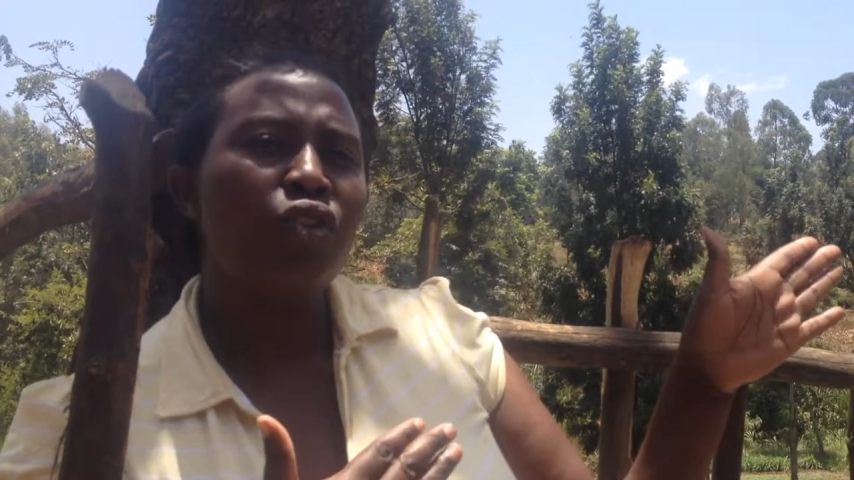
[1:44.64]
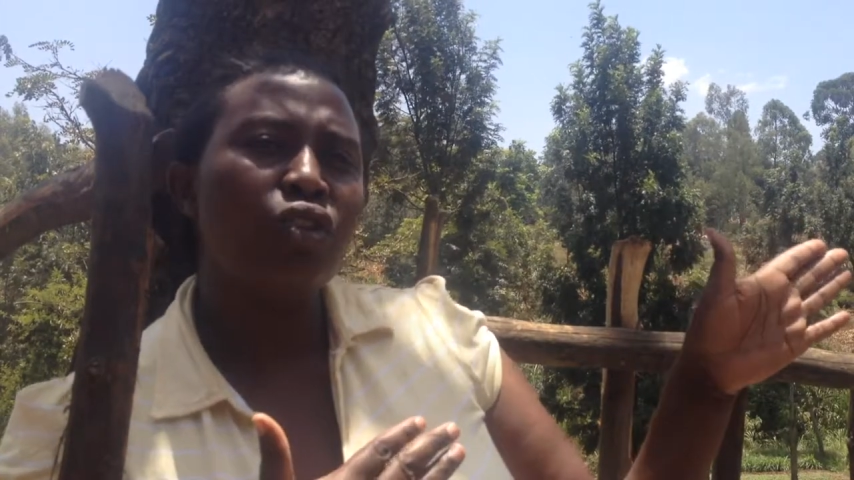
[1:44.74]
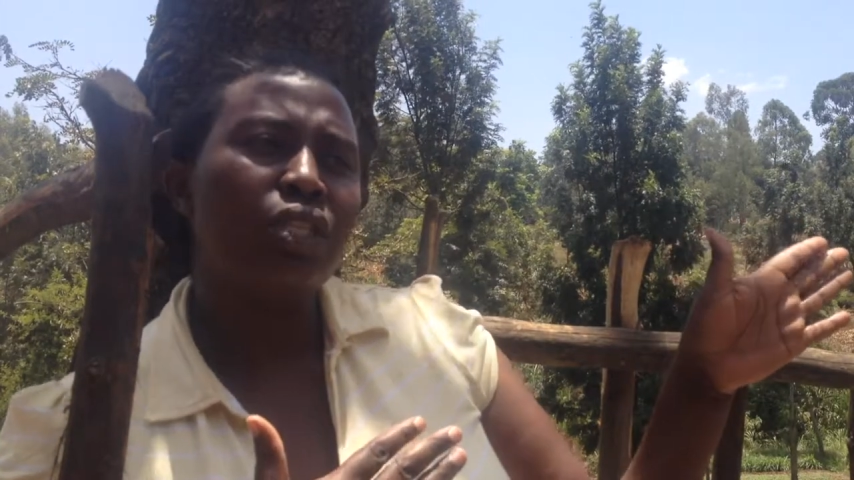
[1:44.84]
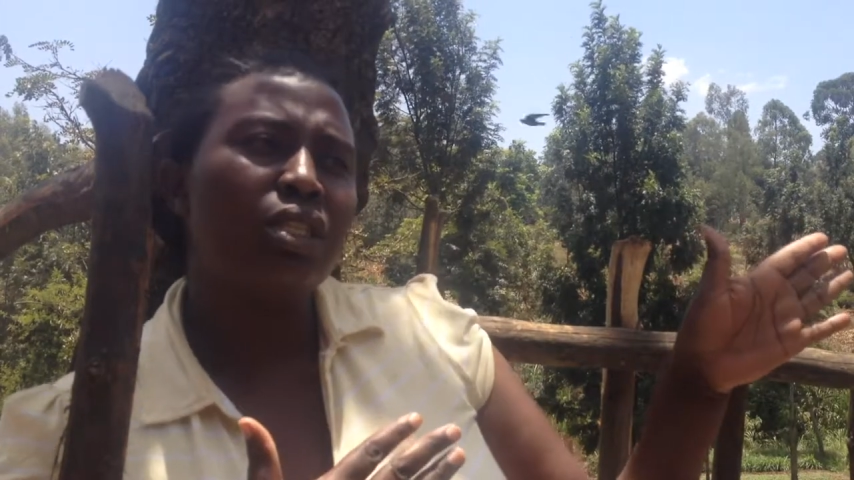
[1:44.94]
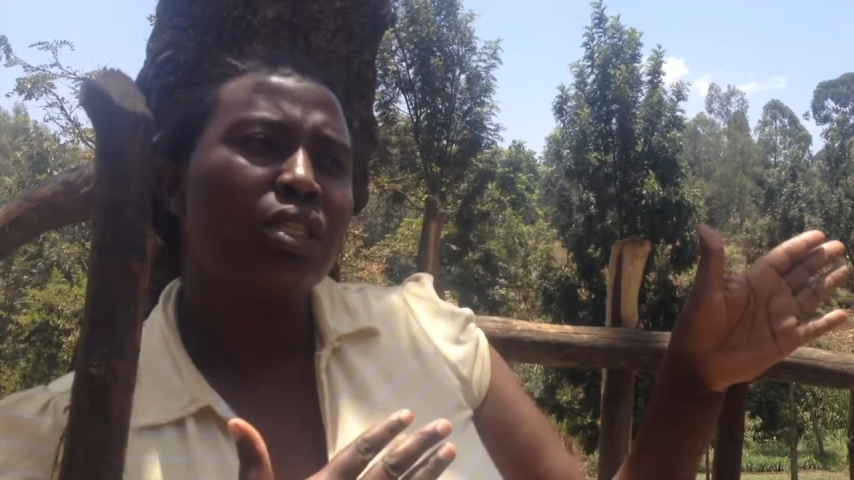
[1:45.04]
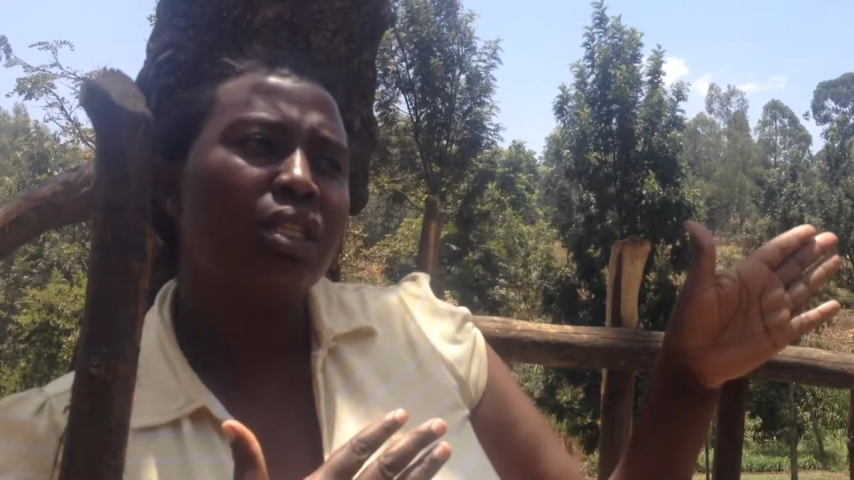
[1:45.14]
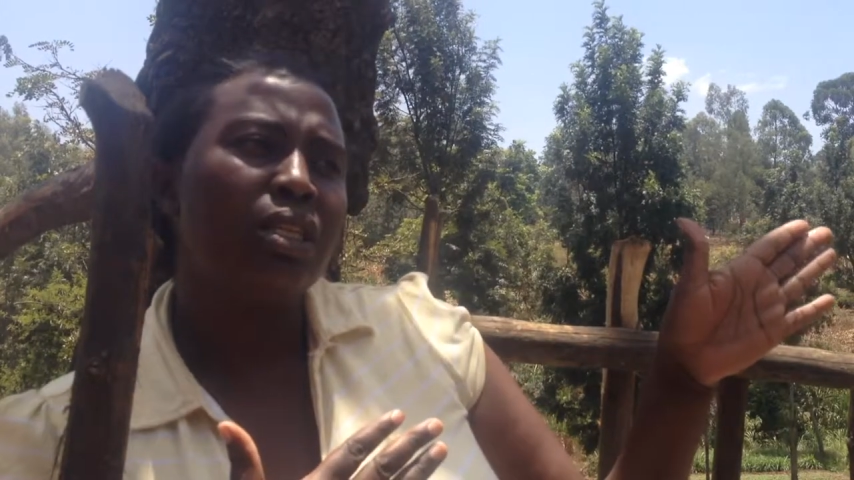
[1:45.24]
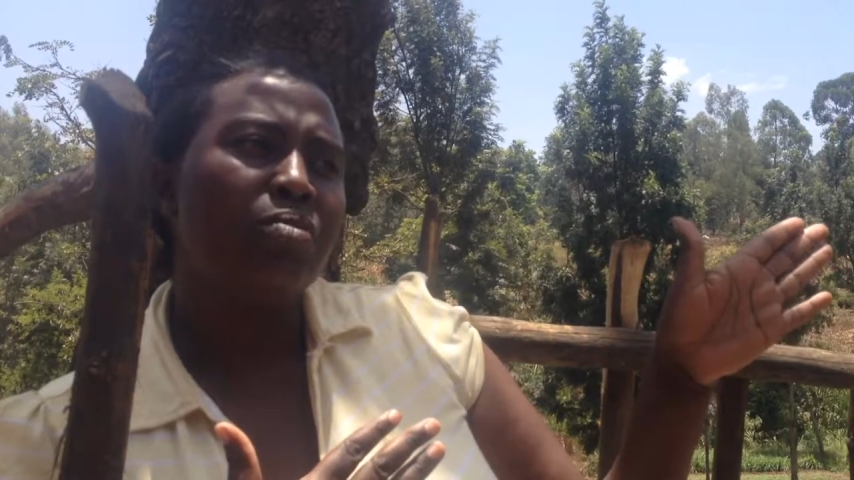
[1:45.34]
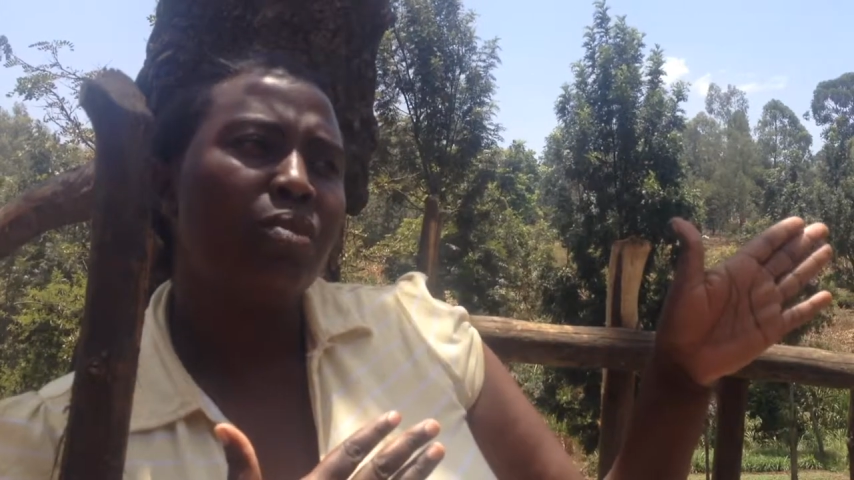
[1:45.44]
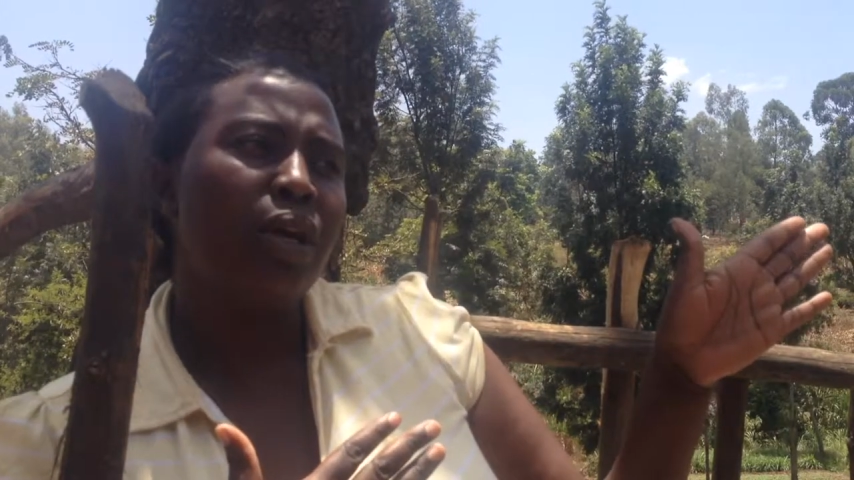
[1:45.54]
got
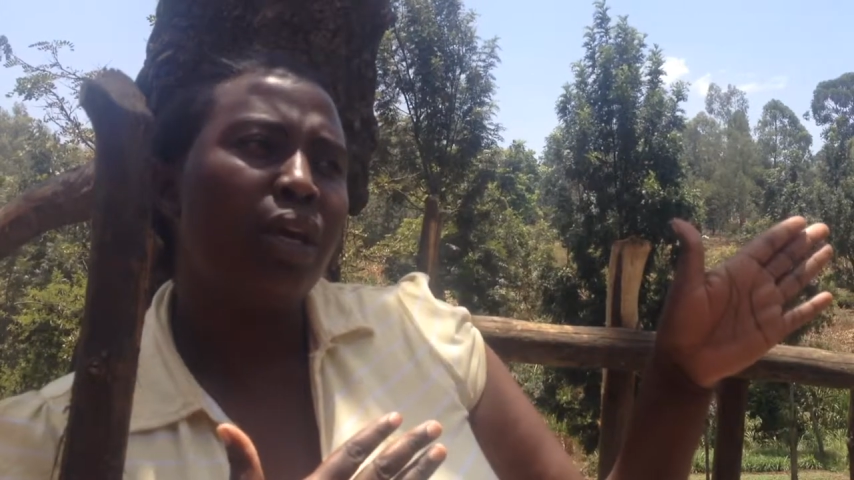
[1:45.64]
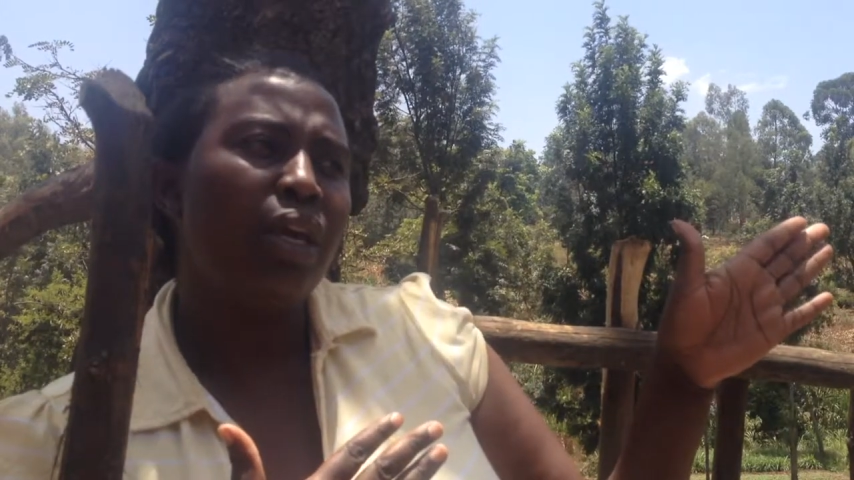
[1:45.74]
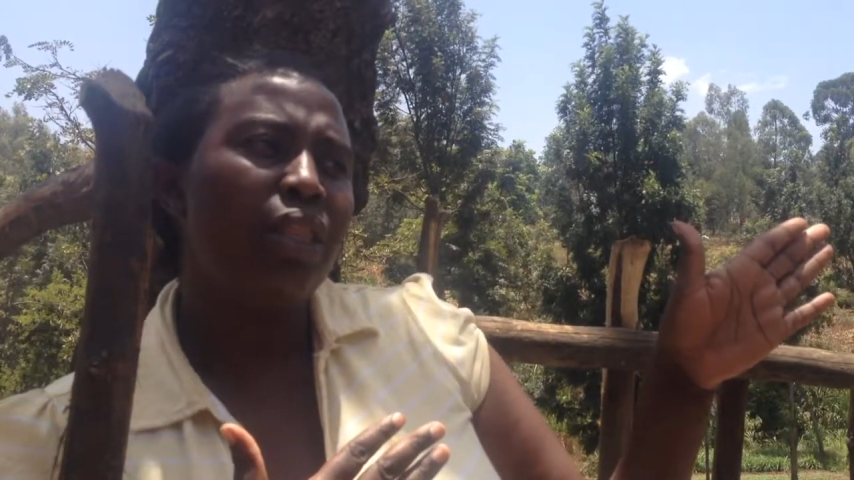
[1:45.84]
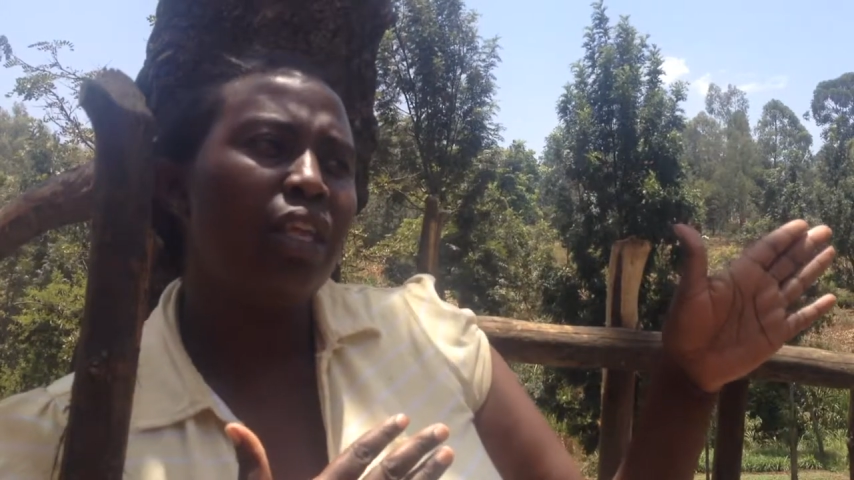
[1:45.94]
uh,